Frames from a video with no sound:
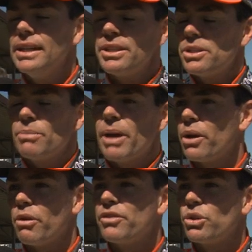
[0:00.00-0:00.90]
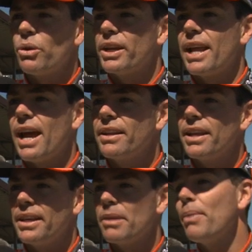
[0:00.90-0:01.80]
It's just a matter of sorting it out and
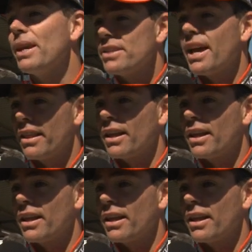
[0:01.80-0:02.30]
getting the best out of the